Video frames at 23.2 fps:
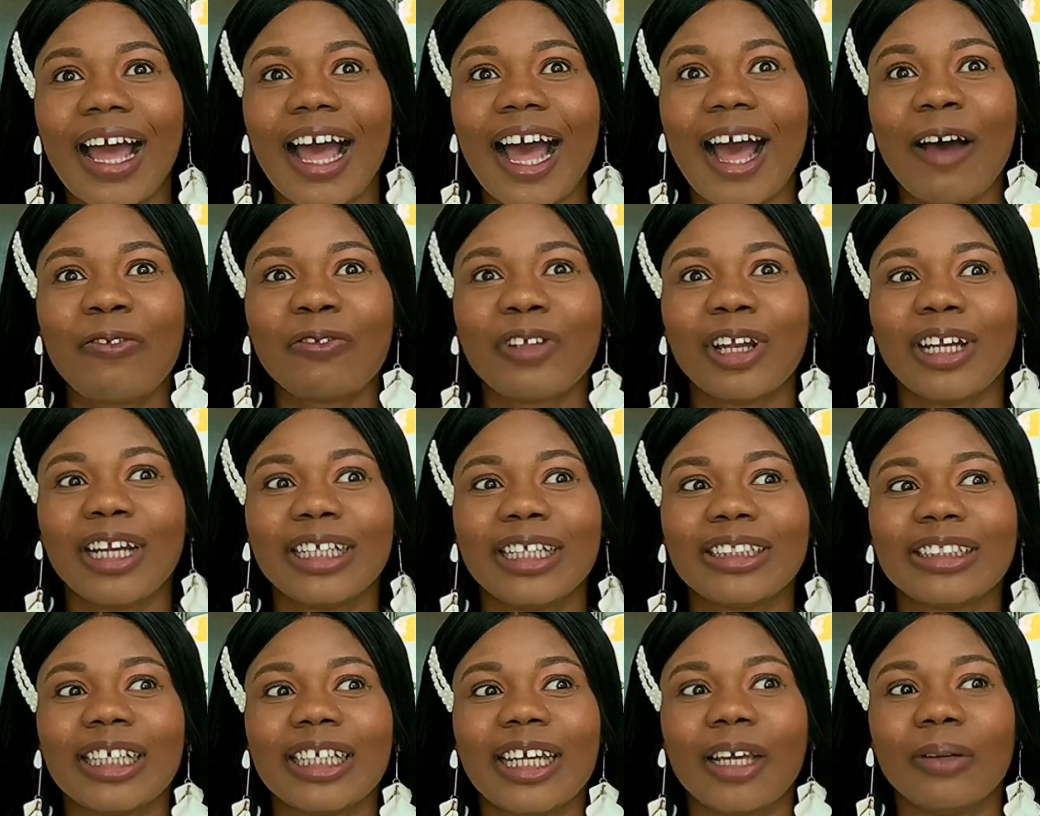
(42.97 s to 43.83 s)
after that
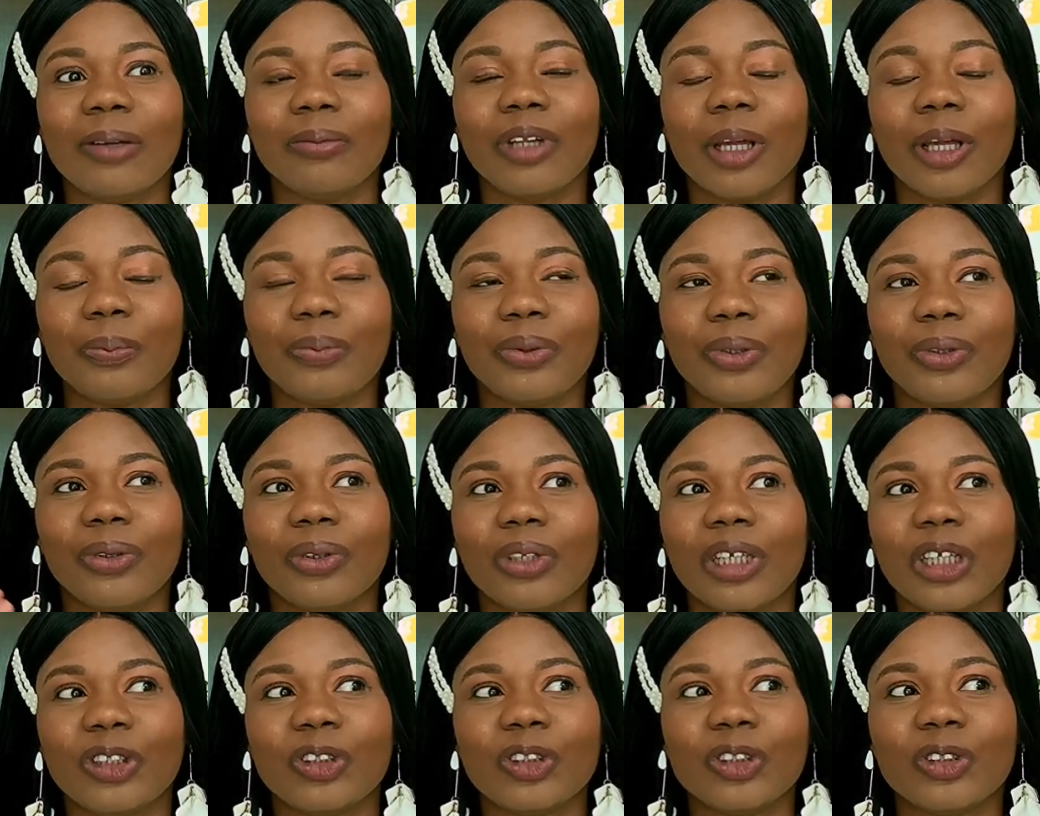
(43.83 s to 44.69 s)
time that
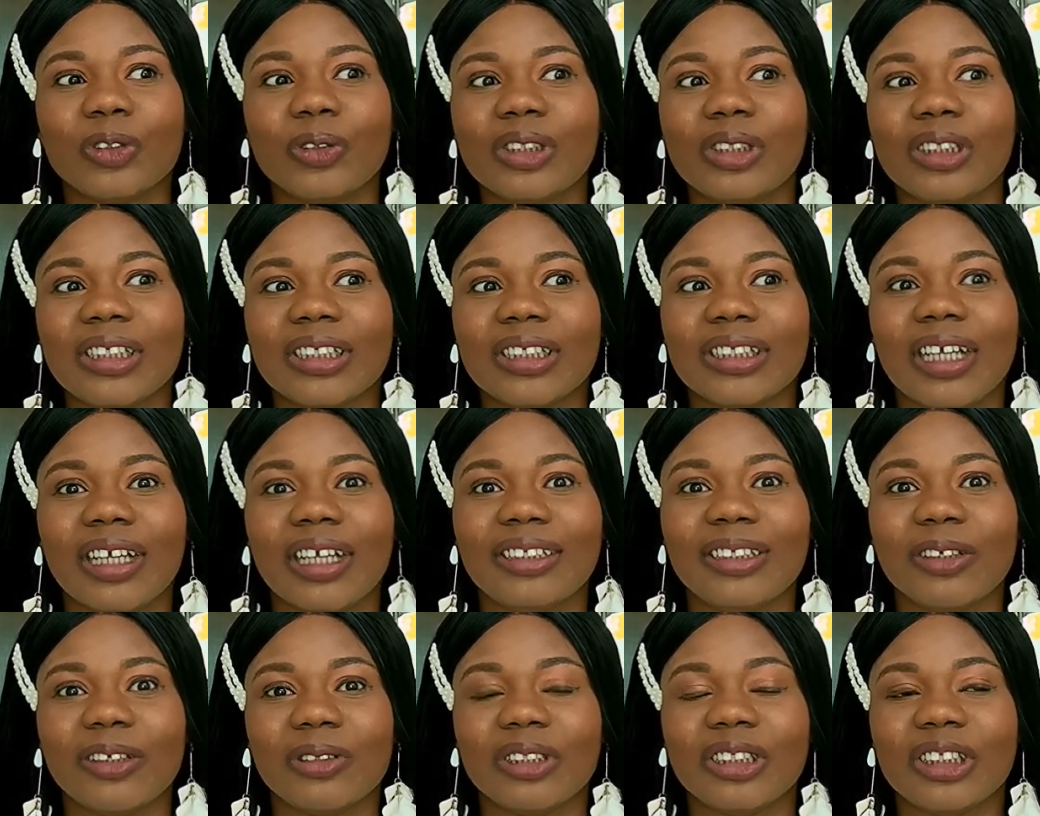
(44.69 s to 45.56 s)
period i just noticed that
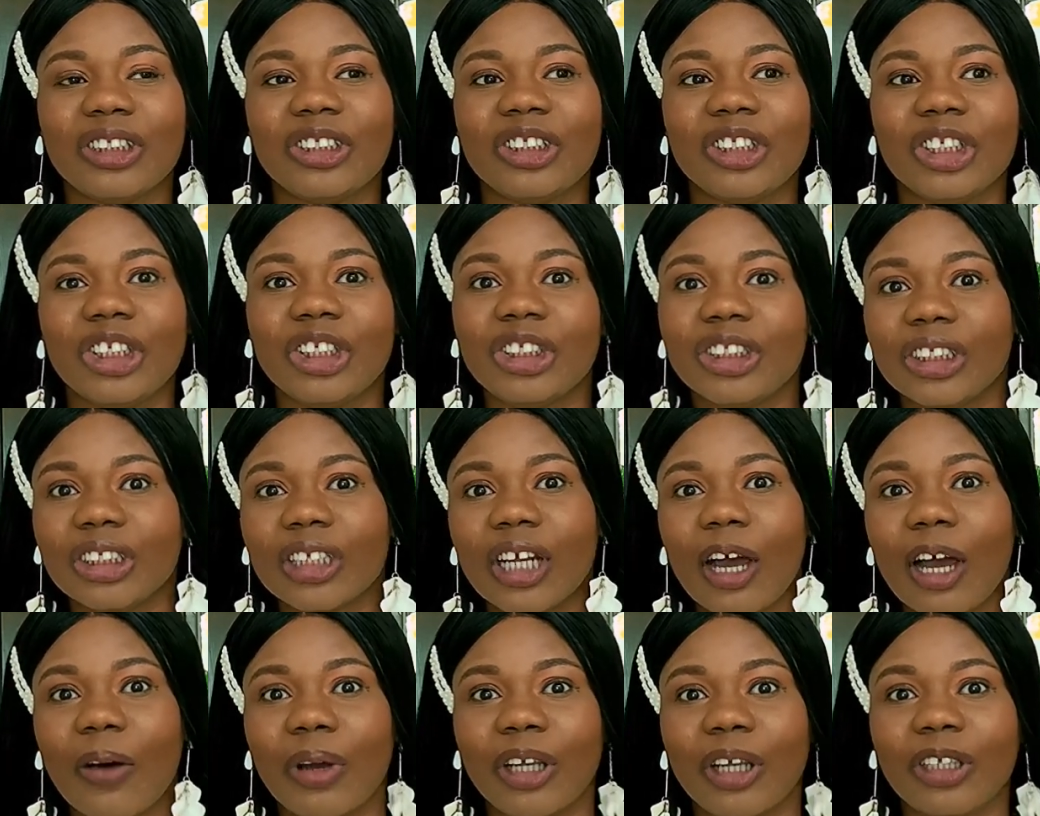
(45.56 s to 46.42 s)
there was a change in
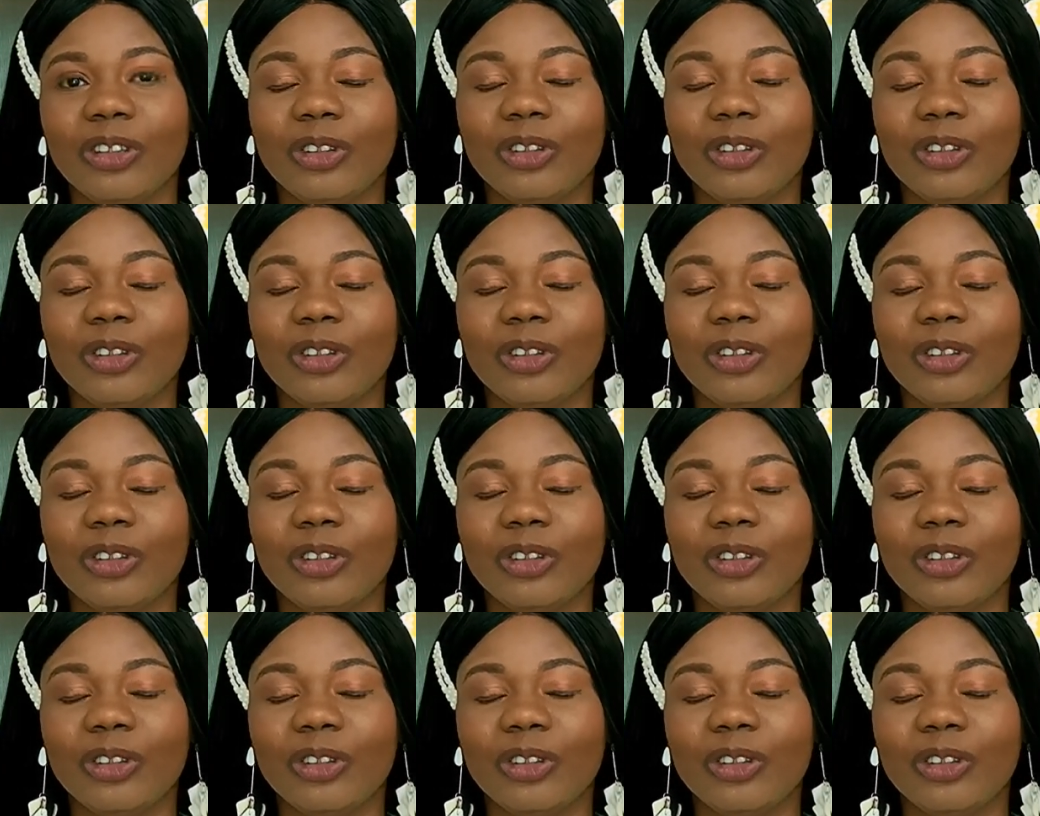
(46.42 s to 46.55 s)
how i